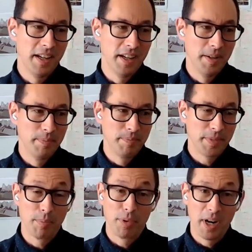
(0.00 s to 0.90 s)

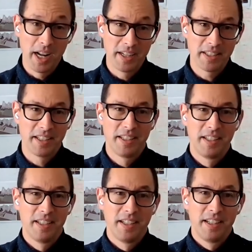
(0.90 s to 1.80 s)
the brand.
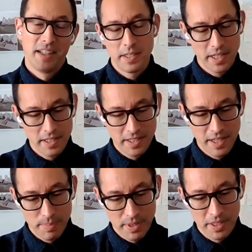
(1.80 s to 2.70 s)
Did
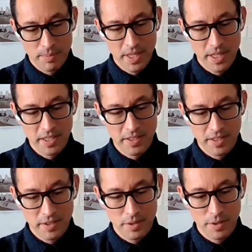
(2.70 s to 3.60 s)
dip a little bit
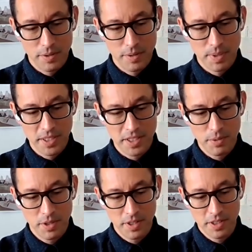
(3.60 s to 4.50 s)
into the PC
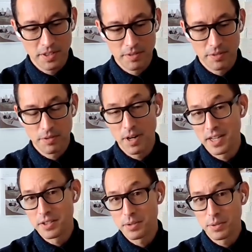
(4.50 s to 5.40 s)
world in
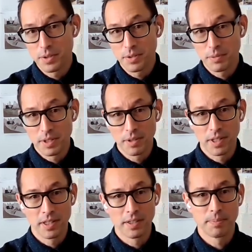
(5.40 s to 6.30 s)
grad school.
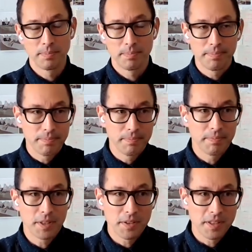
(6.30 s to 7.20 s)

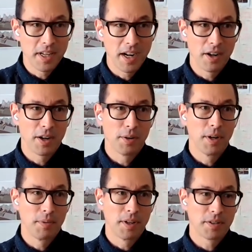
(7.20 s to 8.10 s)
This is an era
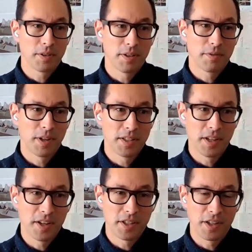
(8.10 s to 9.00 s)
when we were sort of
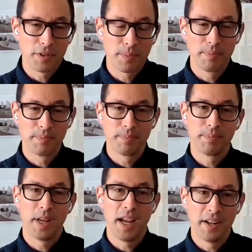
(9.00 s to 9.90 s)
transitioning
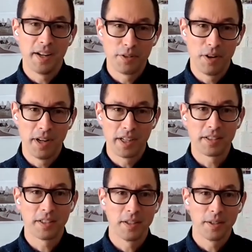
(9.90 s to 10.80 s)
from hand drawing
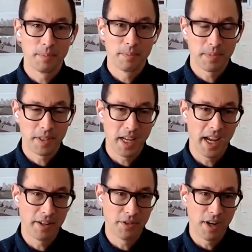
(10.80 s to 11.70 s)
to
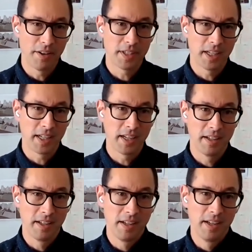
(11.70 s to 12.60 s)
CAD drafting,
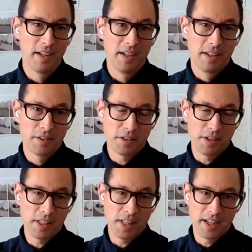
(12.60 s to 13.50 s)
and took
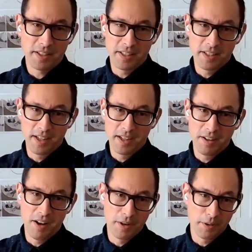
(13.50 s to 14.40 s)
a class in
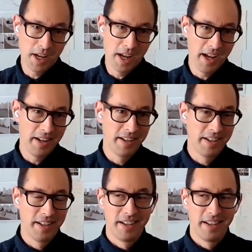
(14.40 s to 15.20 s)
AutoCAD.